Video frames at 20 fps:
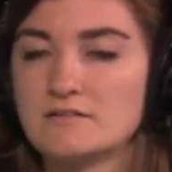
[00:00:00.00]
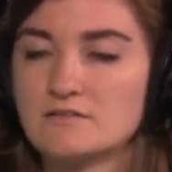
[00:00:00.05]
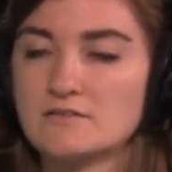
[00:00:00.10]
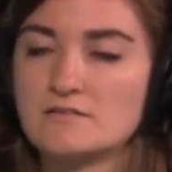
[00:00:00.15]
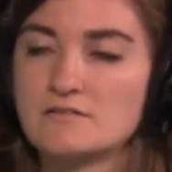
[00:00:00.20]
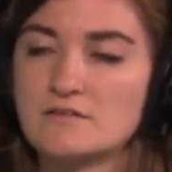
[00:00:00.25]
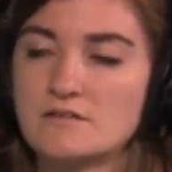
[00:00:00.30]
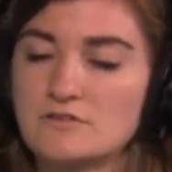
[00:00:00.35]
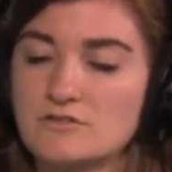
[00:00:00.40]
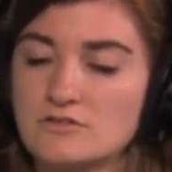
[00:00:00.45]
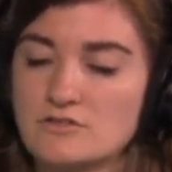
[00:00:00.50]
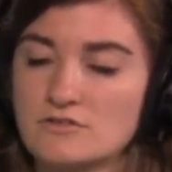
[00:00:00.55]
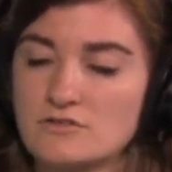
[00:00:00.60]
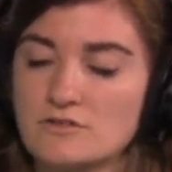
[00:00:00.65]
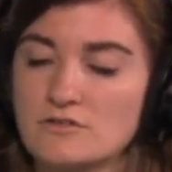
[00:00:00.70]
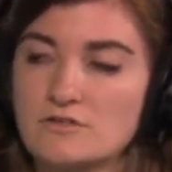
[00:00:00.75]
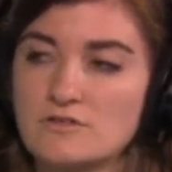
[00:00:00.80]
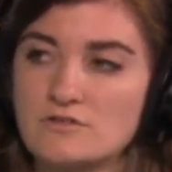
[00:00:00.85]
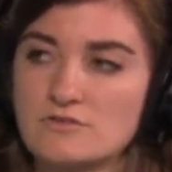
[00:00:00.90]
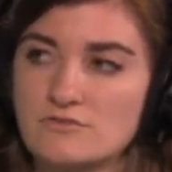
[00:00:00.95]
such
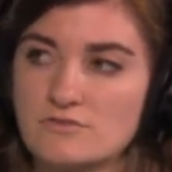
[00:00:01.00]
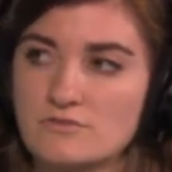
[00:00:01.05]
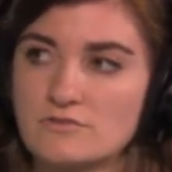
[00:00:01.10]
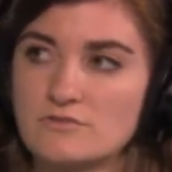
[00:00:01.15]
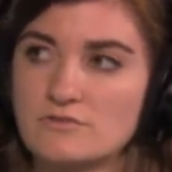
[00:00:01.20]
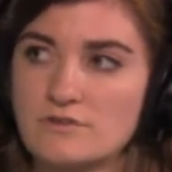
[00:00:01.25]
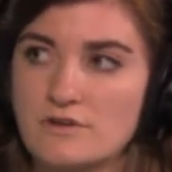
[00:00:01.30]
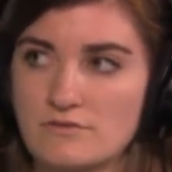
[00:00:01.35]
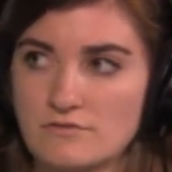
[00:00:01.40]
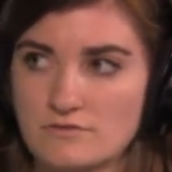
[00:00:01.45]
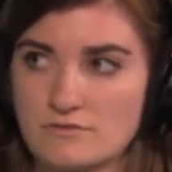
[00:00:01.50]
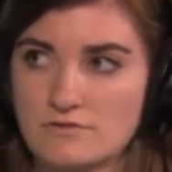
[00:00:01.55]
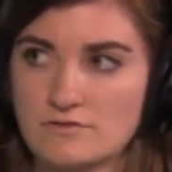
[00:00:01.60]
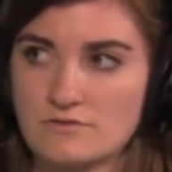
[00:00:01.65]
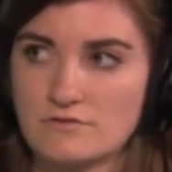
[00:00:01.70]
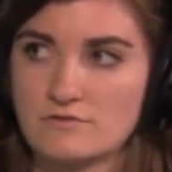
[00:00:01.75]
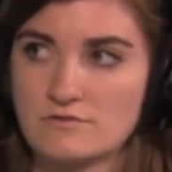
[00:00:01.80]
integral notes.